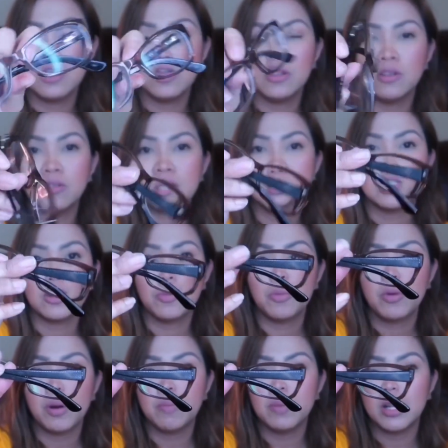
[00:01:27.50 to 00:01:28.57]
you know, these are
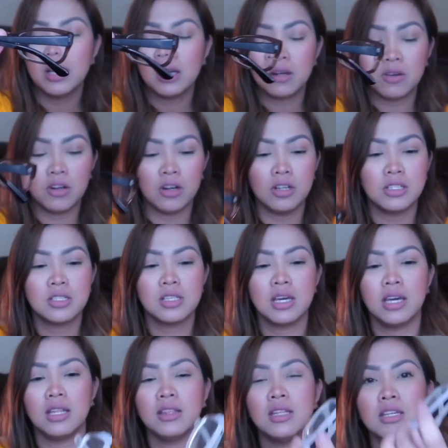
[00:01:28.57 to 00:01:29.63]
from the Lacoste
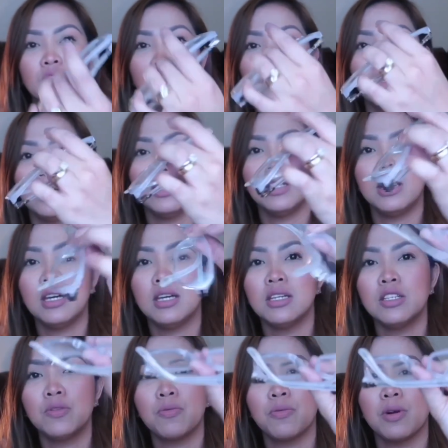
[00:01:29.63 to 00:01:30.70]
and this one
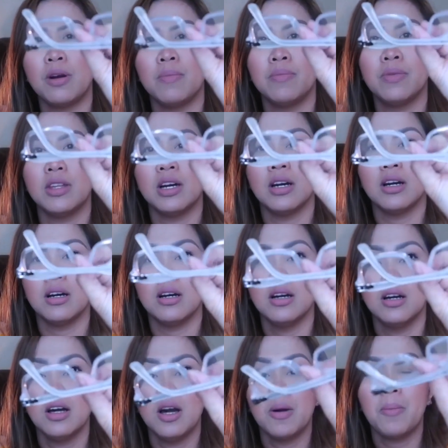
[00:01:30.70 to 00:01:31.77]
is from the
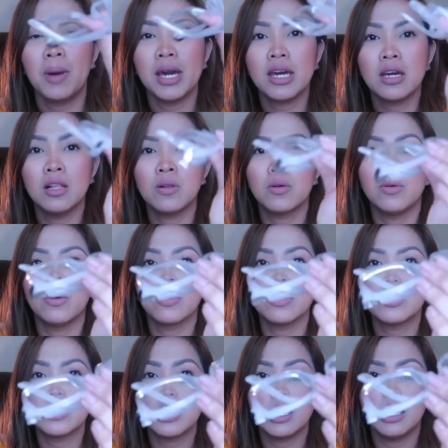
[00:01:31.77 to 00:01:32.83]
Michael
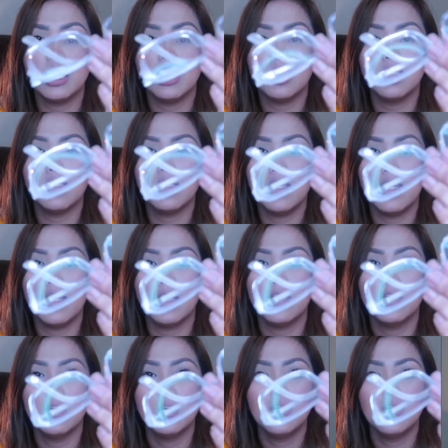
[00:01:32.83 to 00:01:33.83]
Kors and yeah.